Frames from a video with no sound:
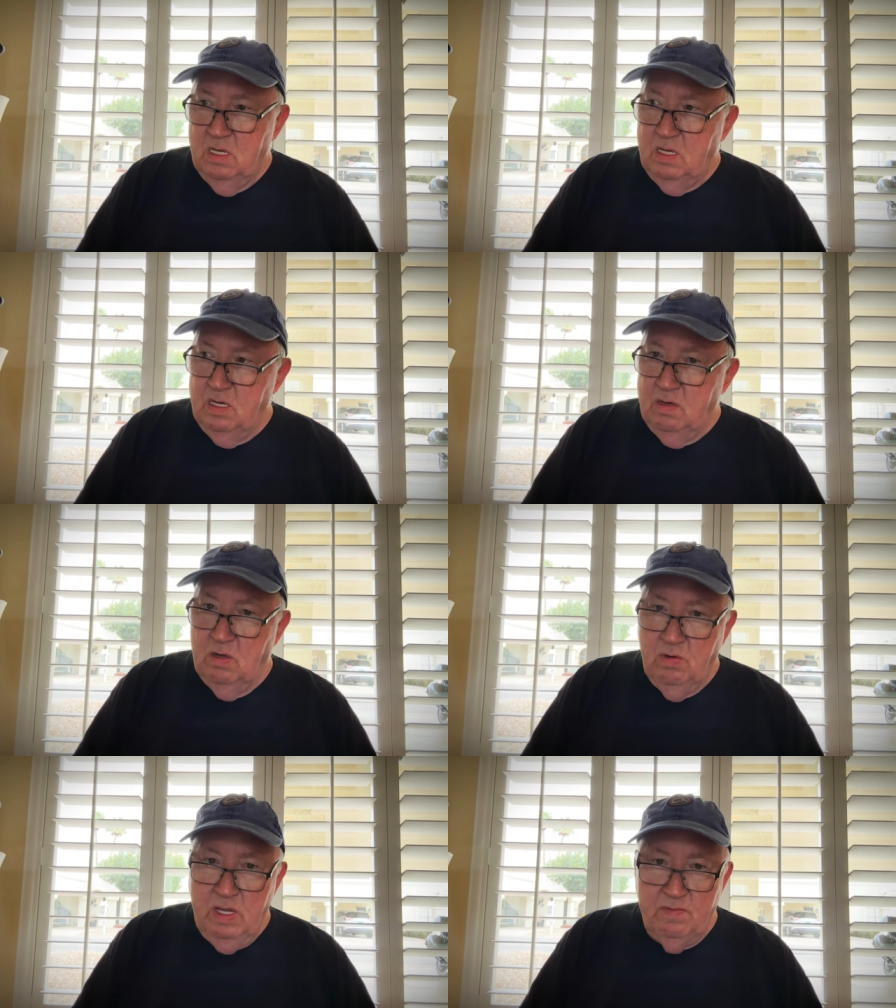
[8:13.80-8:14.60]
and
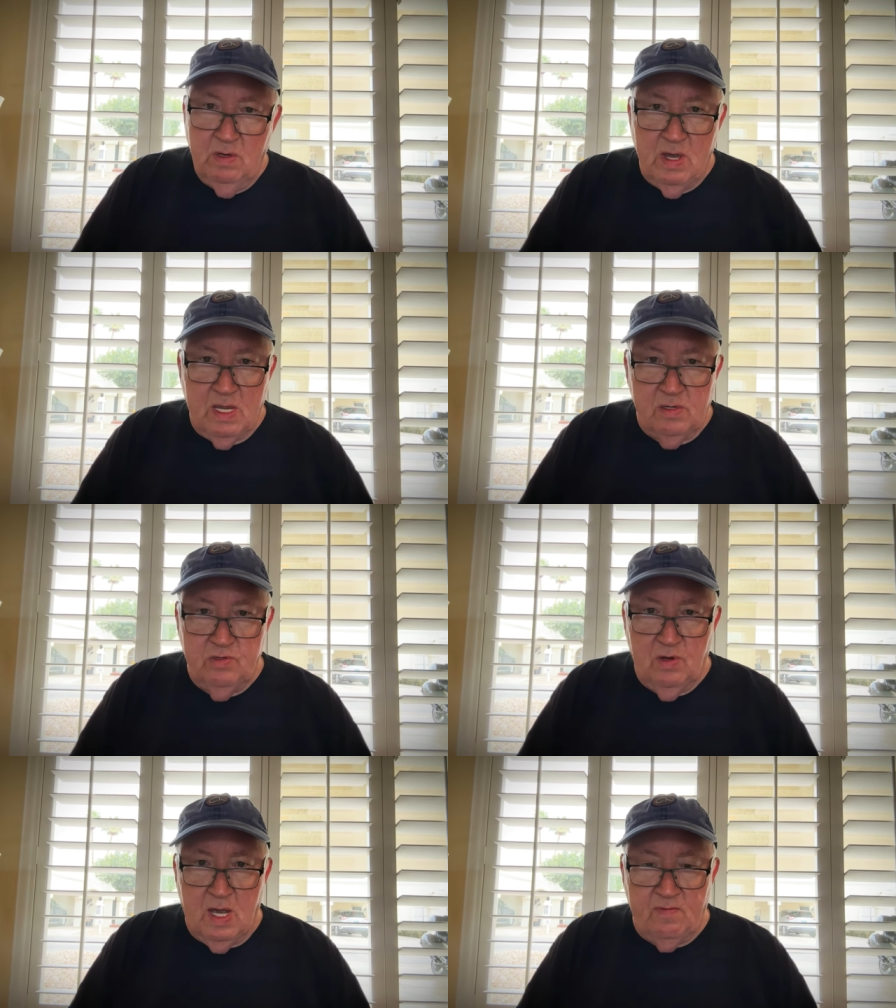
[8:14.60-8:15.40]
know even know how to
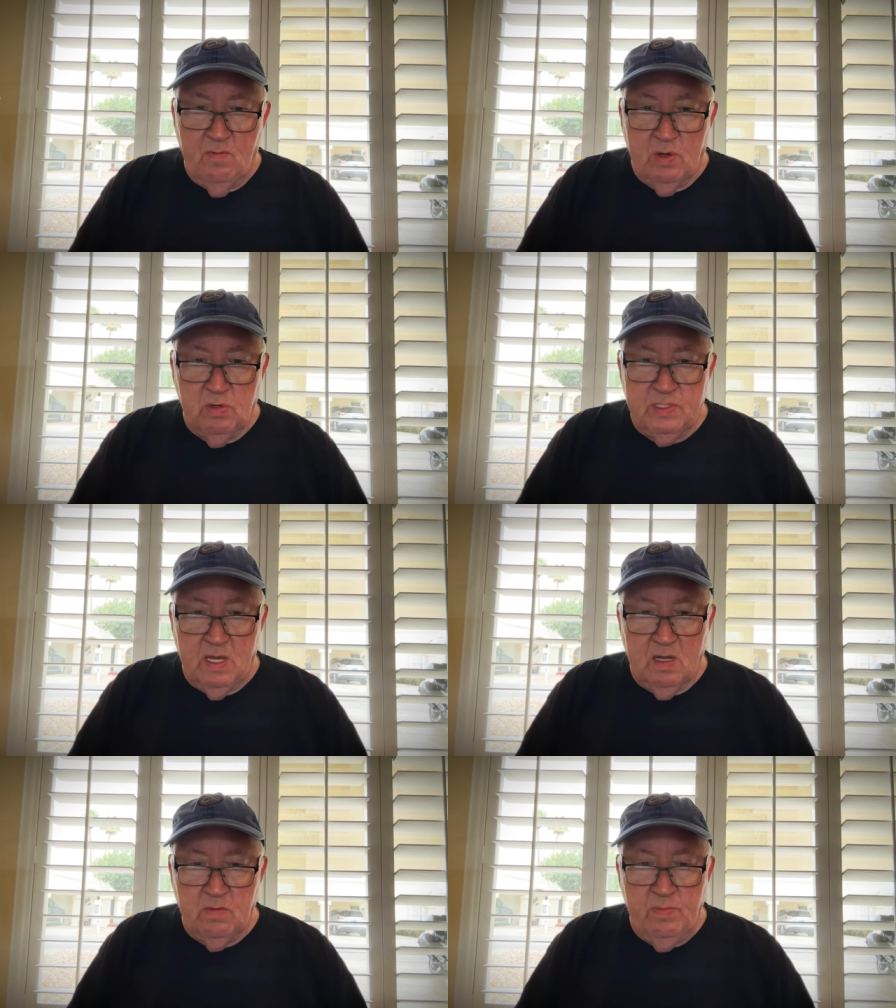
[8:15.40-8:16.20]
drive a
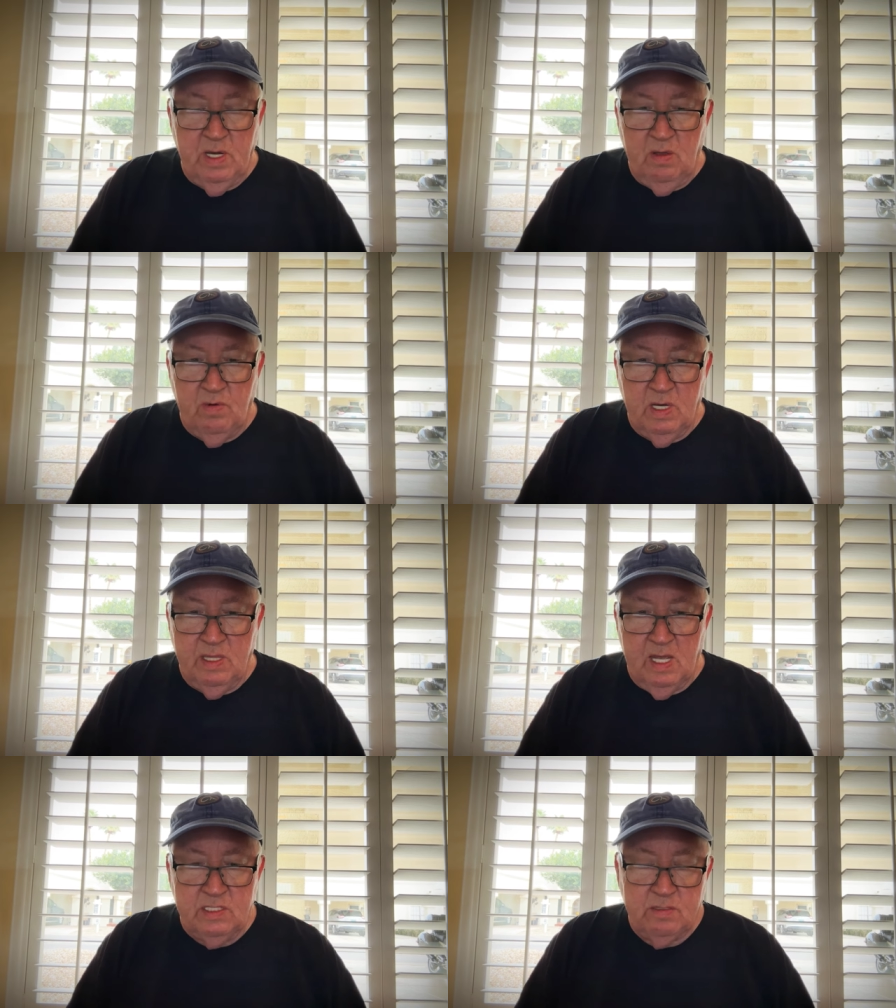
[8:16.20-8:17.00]
motorcycle. But anyway,
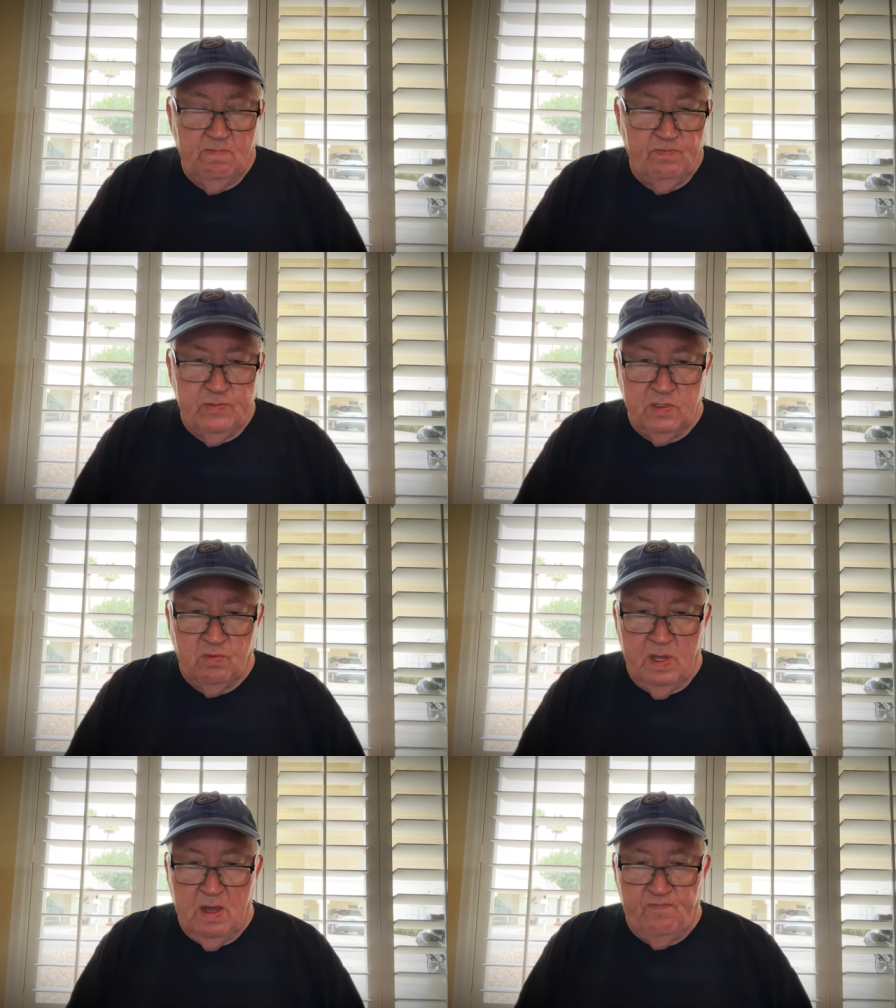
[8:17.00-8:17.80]
that's just the
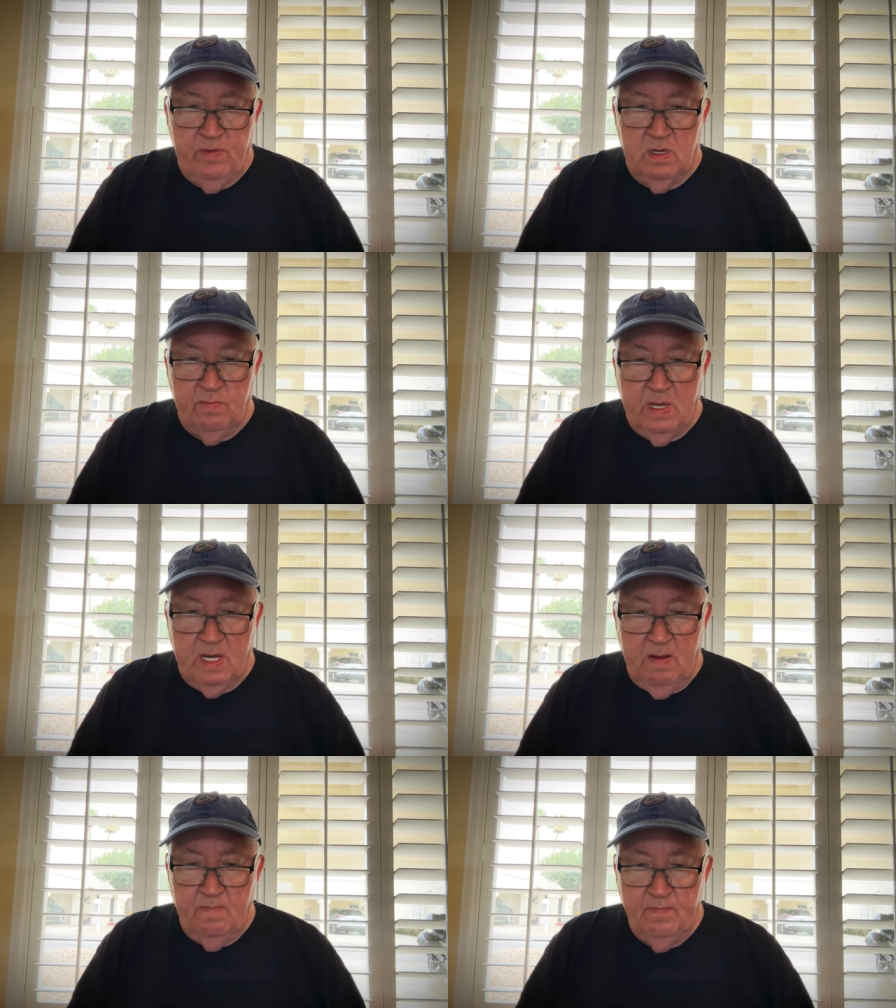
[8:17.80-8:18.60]
way I feel about it.